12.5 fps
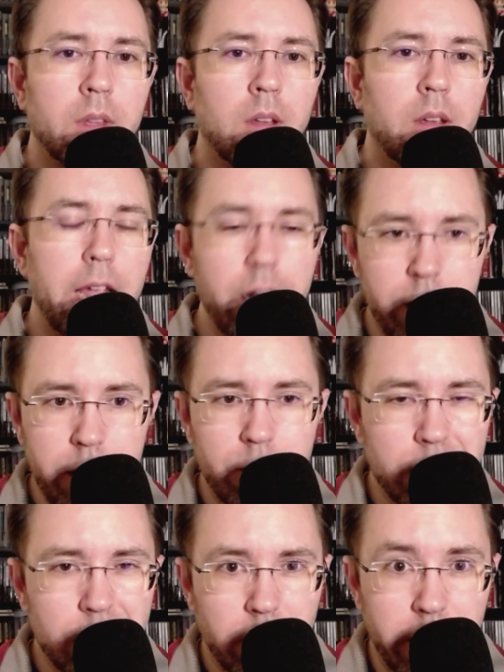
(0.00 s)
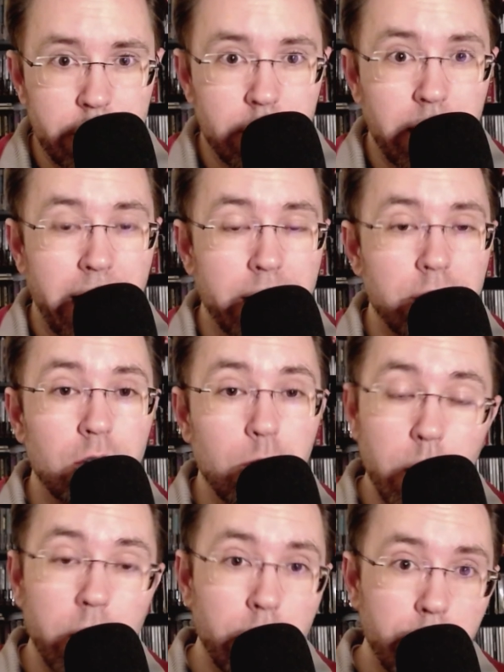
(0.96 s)
Alien Resurrection has
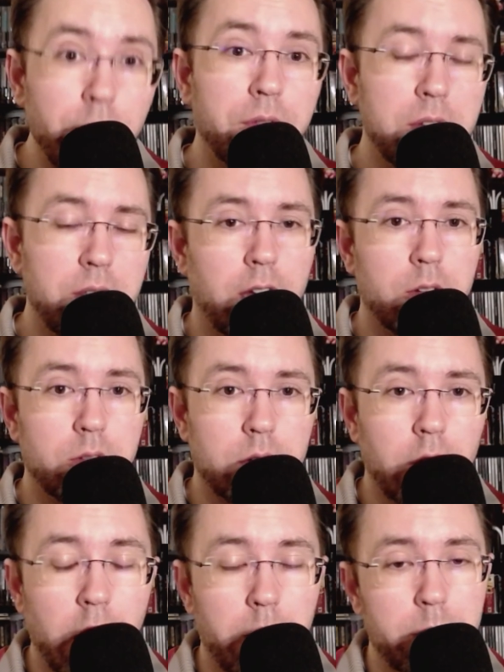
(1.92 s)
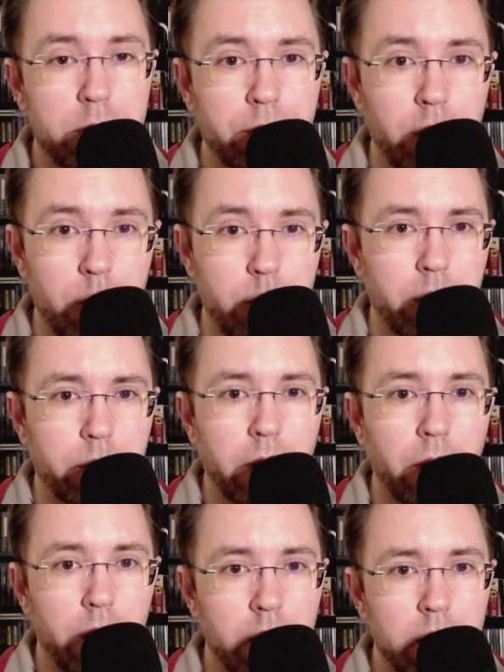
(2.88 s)
250,000 copies floating out there.